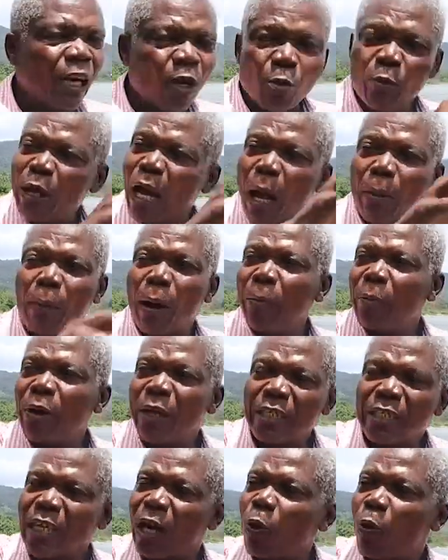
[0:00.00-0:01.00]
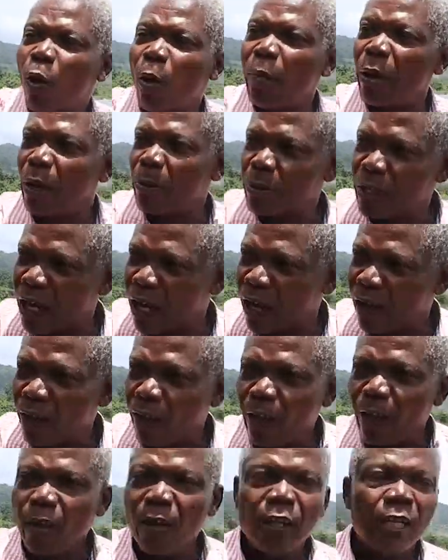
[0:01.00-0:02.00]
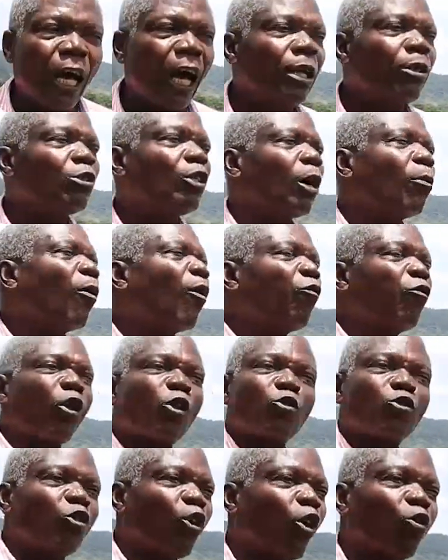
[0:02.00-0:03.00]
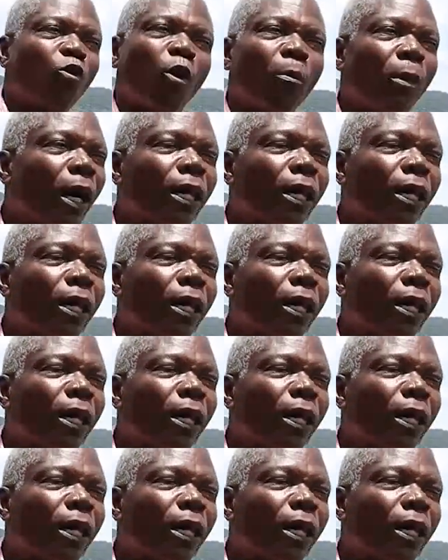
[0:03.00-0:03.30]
na no mu ya mamre ndie nko ba bia na ni so bofo so de o no